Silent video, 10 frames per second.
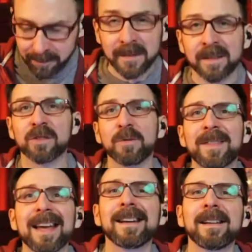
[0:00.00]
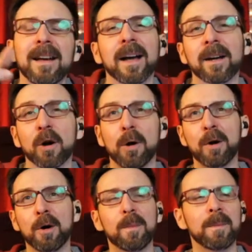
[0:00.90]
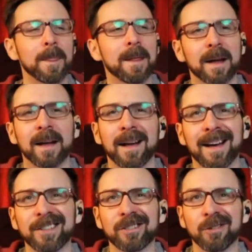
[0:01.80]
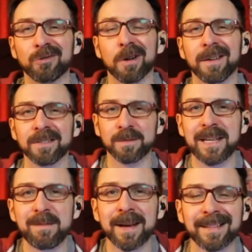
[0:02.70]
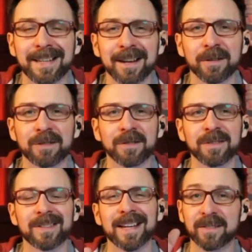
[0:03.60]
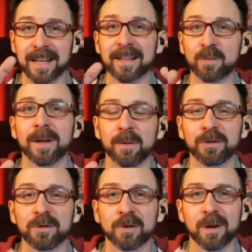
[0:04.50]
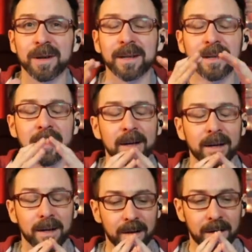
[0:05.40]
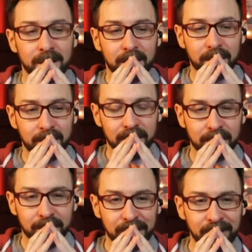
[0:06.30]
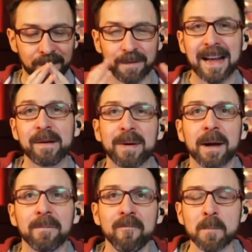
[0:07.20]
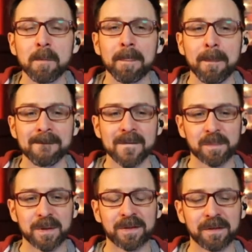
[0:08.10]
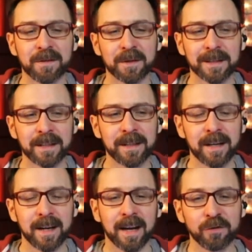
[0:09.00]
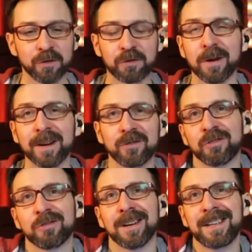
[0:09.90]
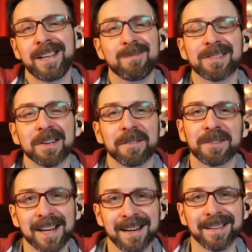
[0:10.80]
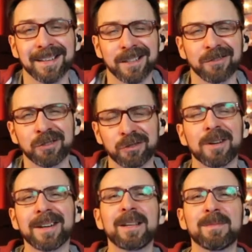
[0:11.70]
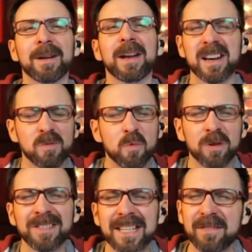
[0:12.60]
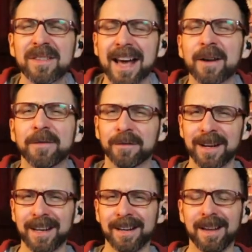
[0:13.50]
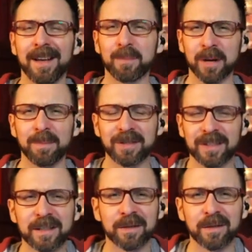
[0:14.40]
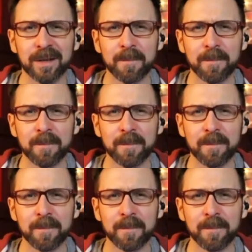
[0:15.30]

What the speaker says: So then I go home. I start drawing some He-Man characters. That's when I was drawing Fangman specifically, and just trying to keep myself sane. Just trying to keep and it wasn't even that afraid, but I'm still